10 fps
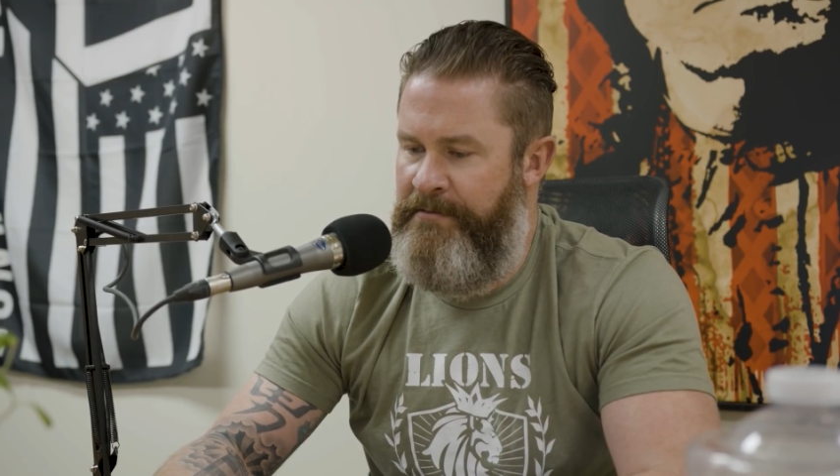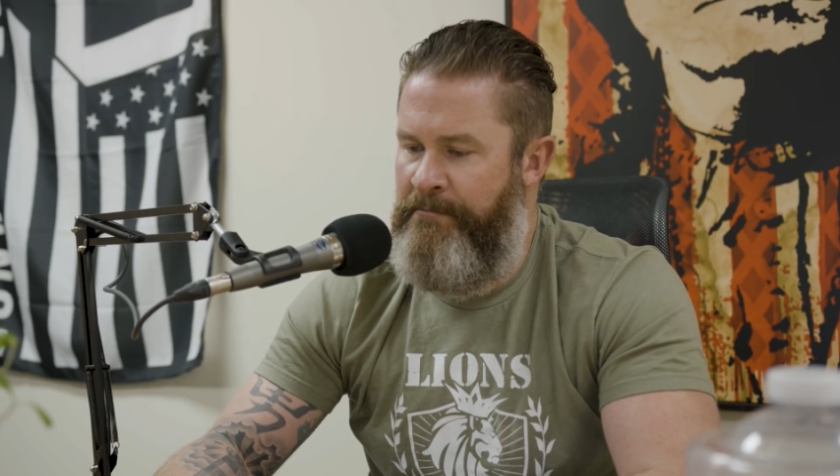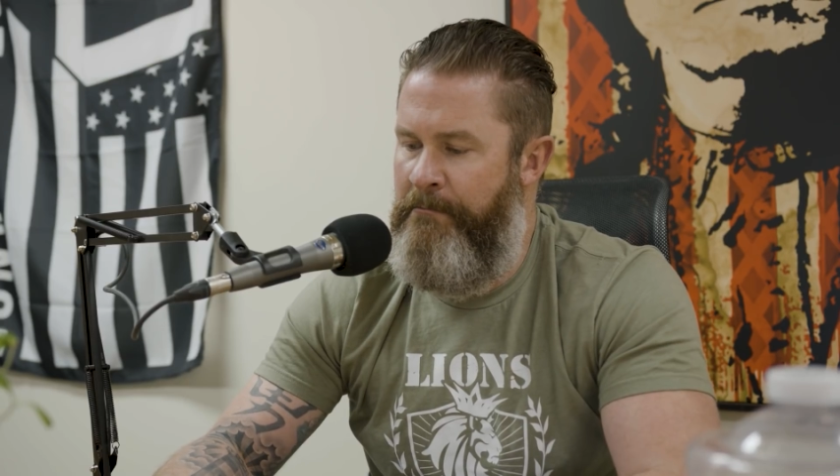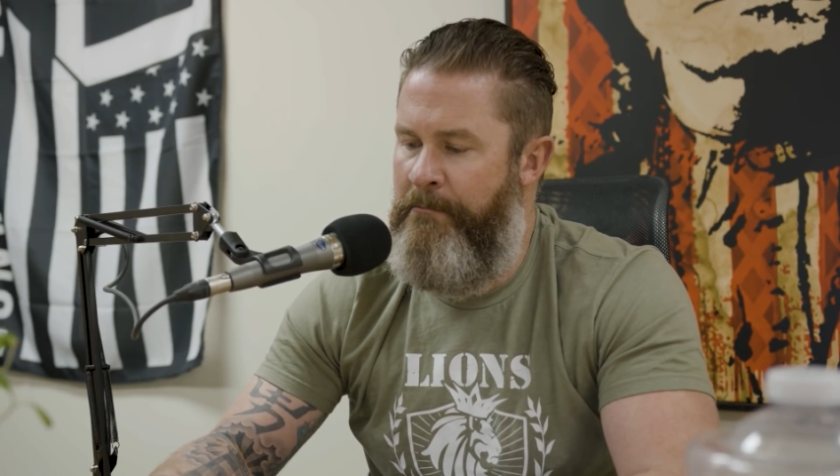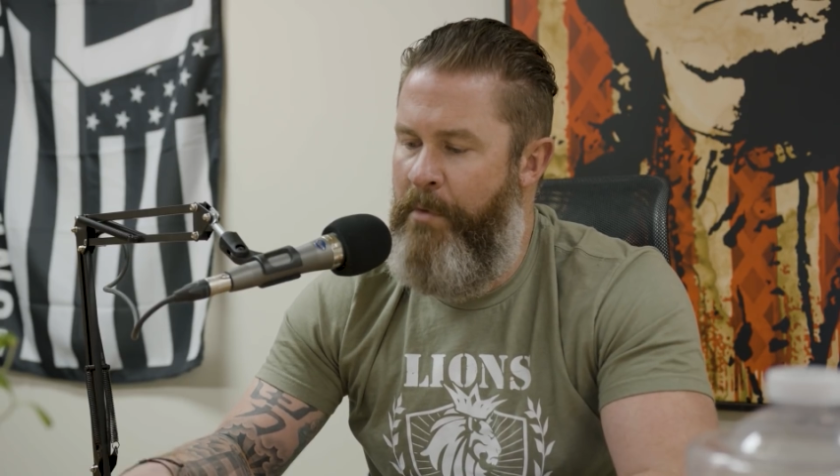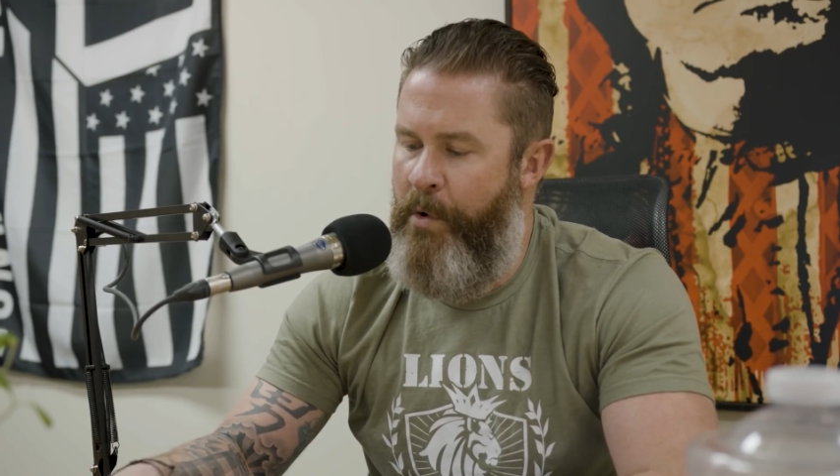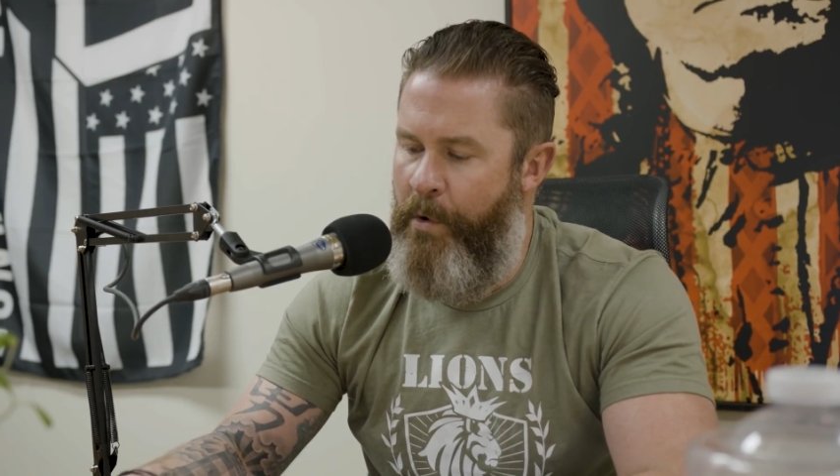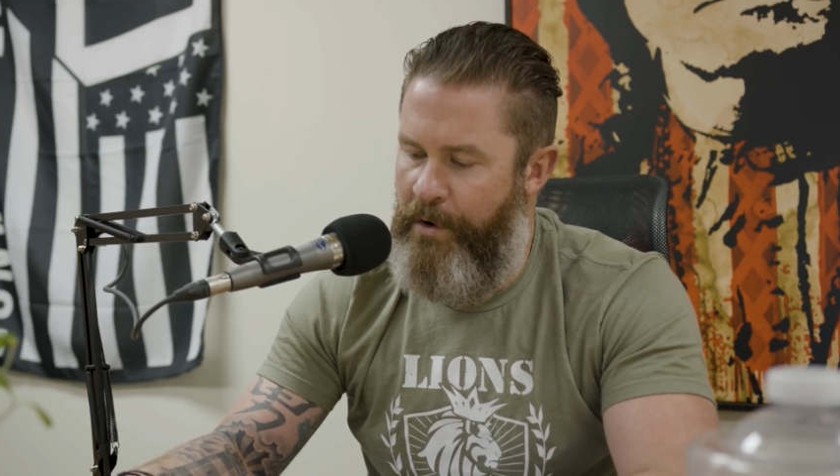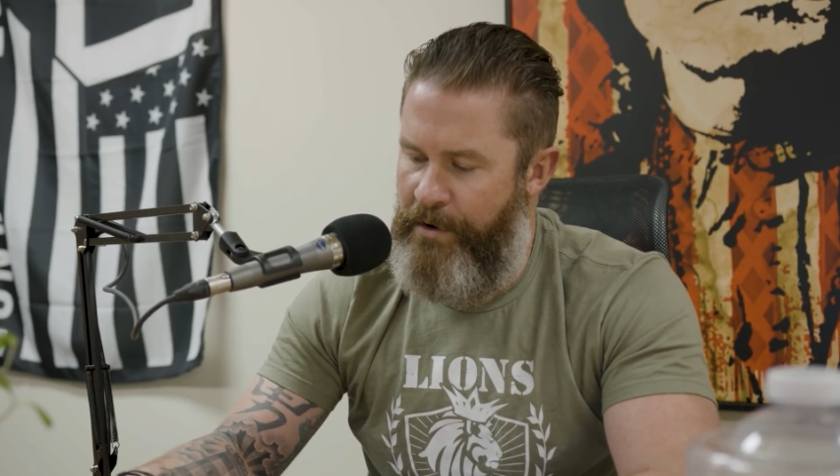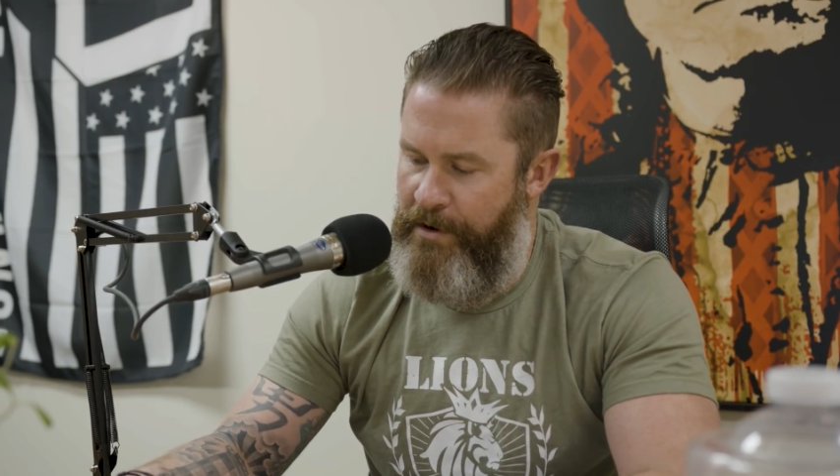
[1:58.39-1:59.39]

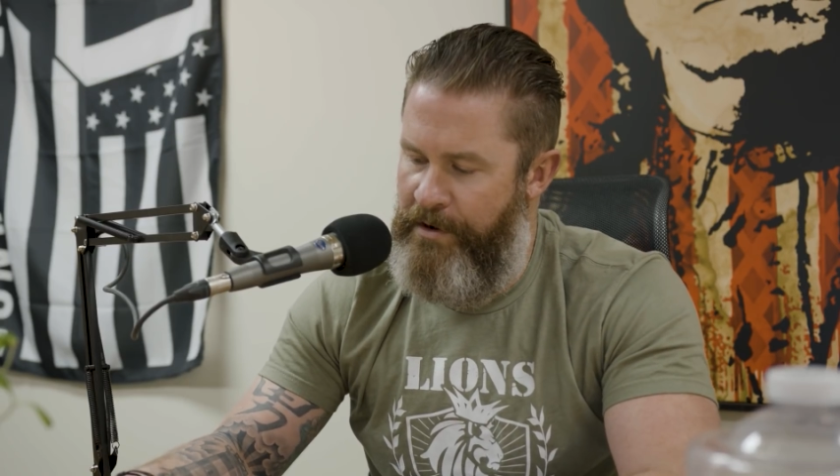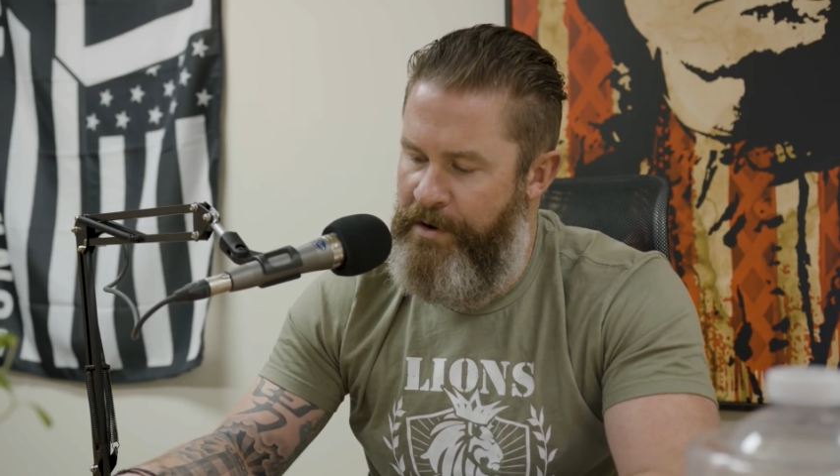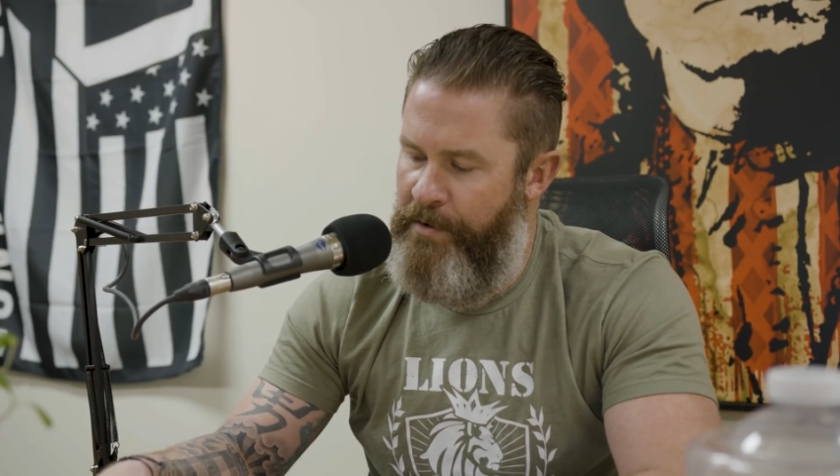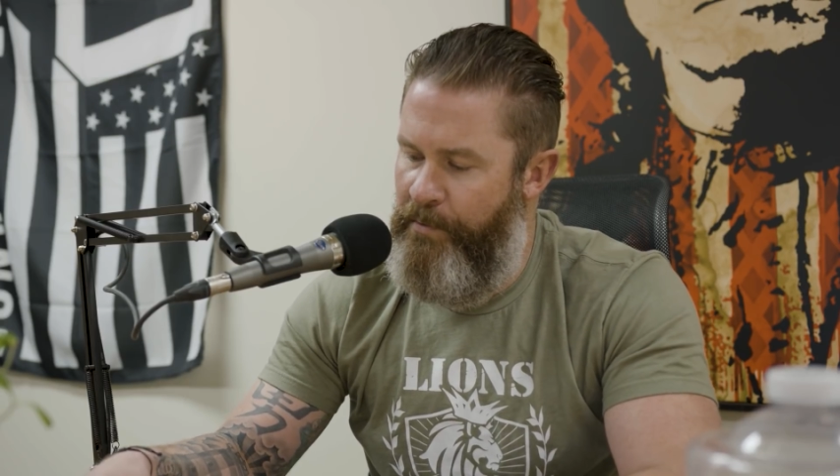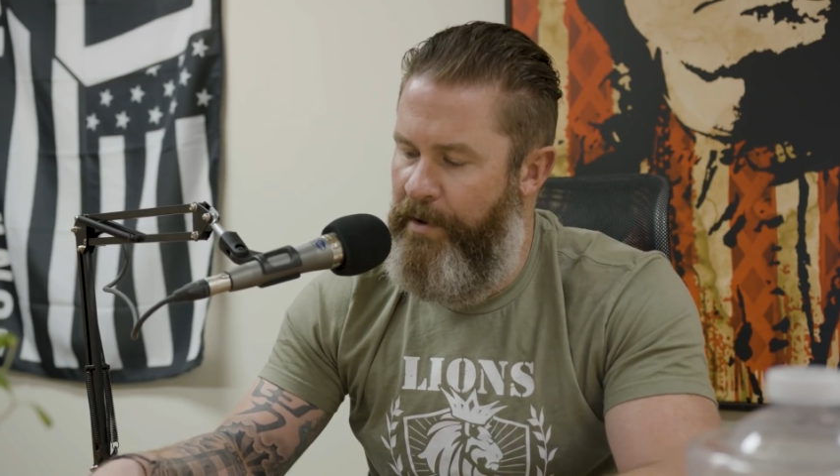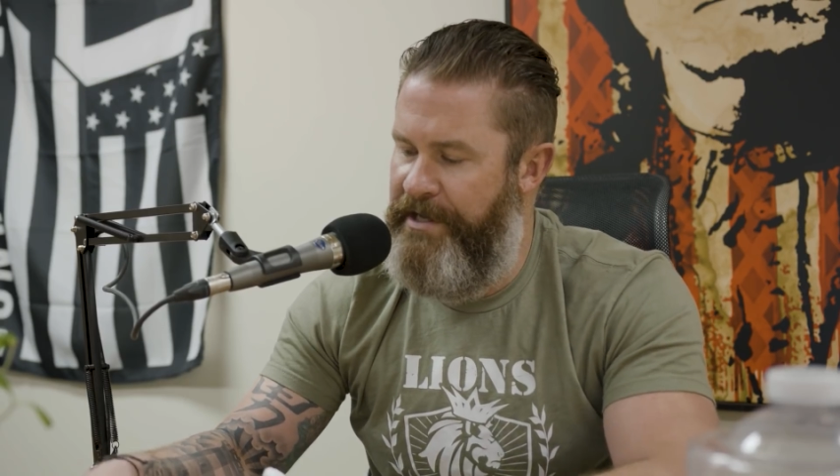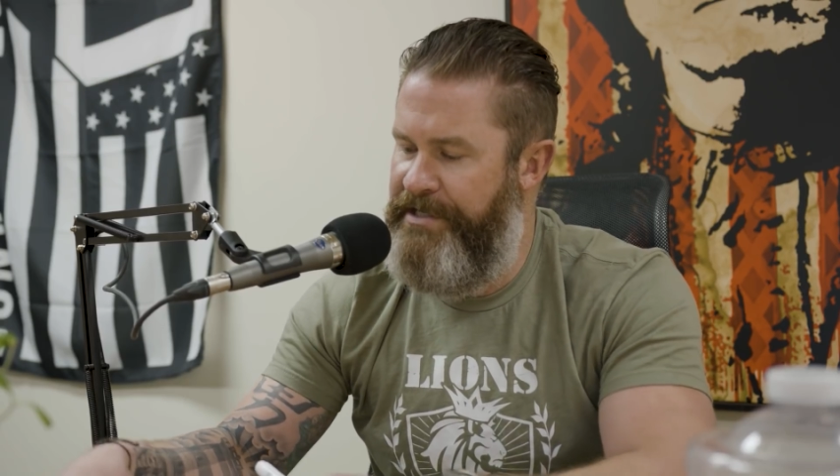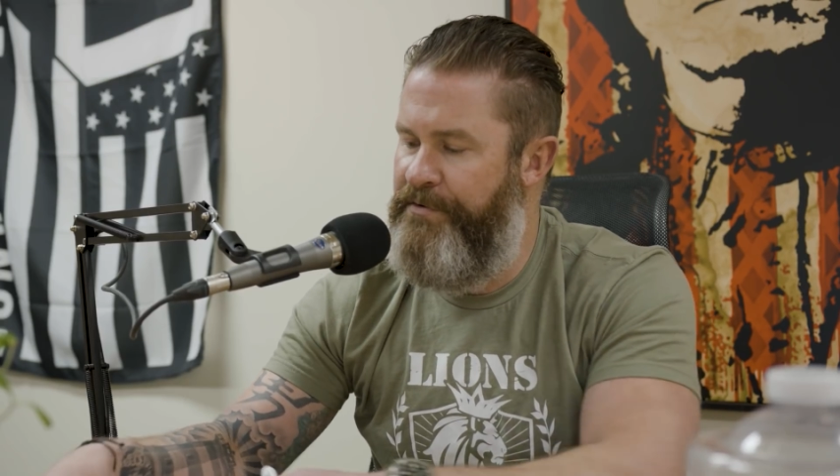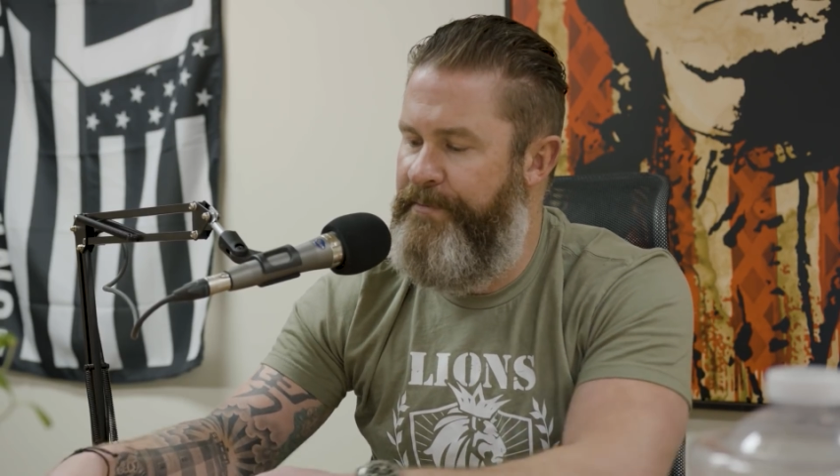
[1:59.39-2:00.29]
more what you